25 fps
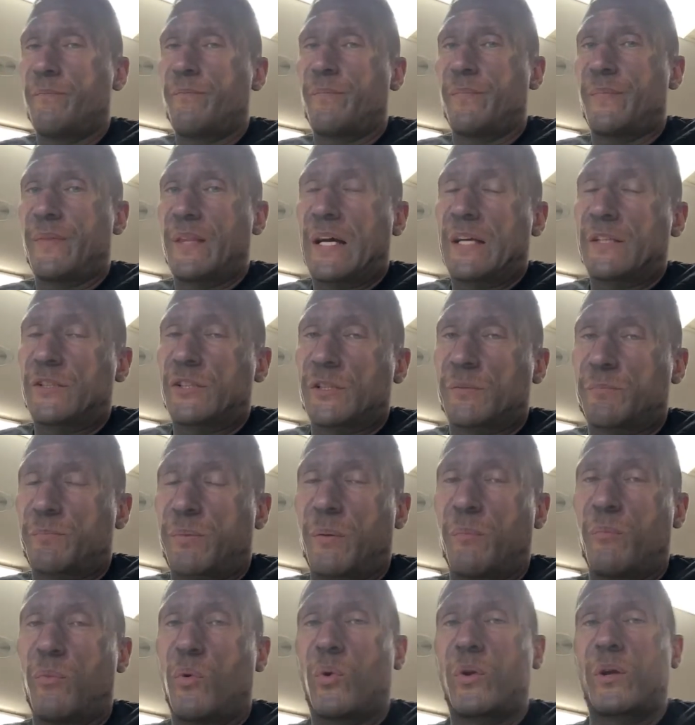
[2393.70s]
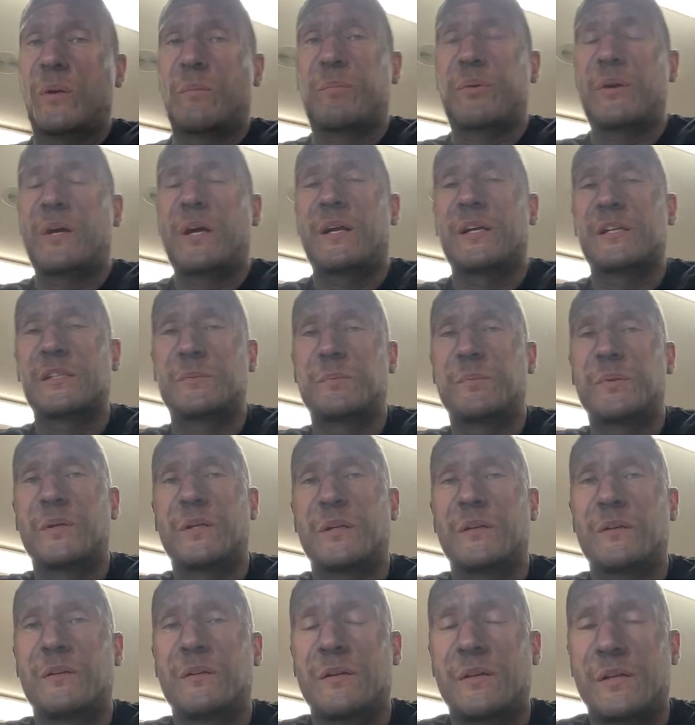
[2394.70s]
not just promoting products, but,
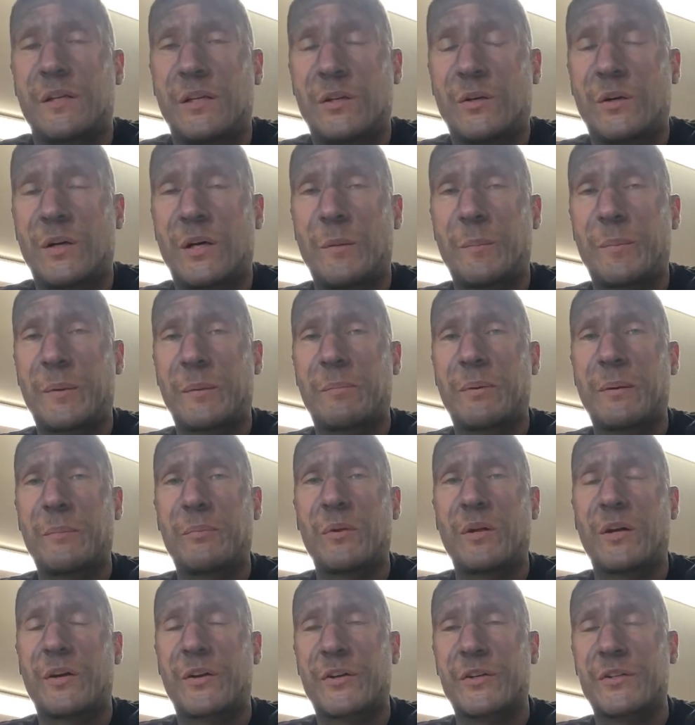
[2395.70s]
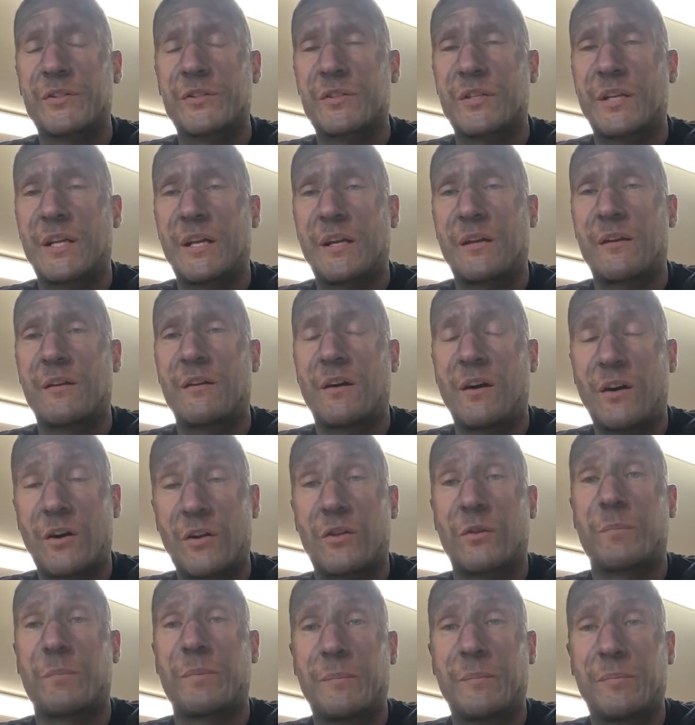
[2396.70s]
you know, helping people understand
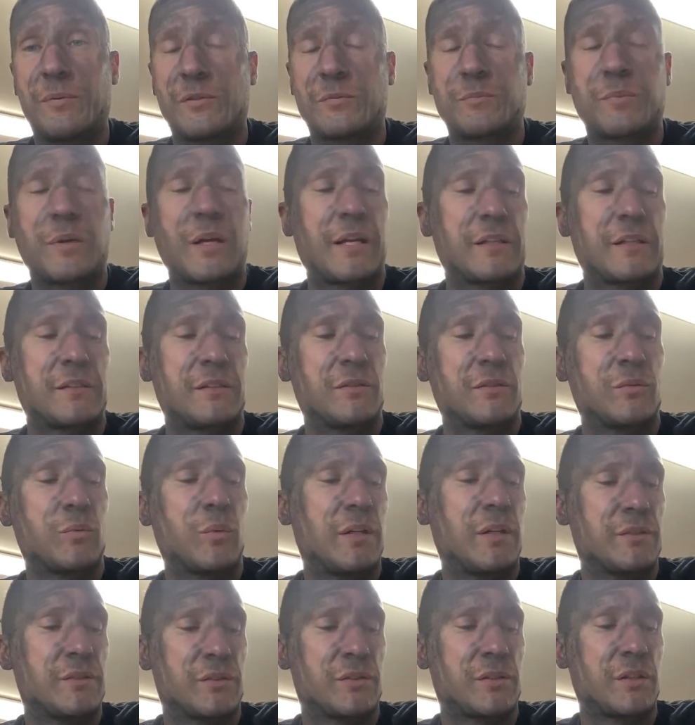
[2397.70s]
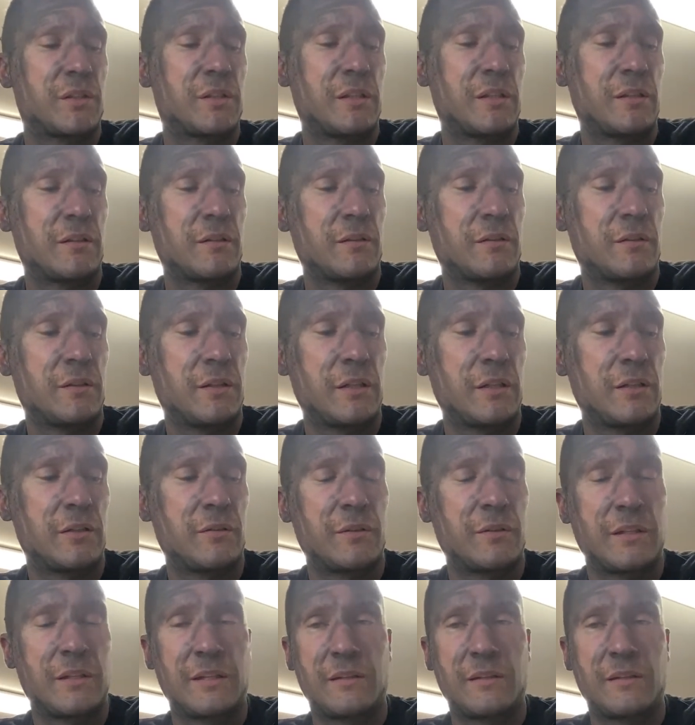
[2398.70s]
other people's products as well, so that, you know,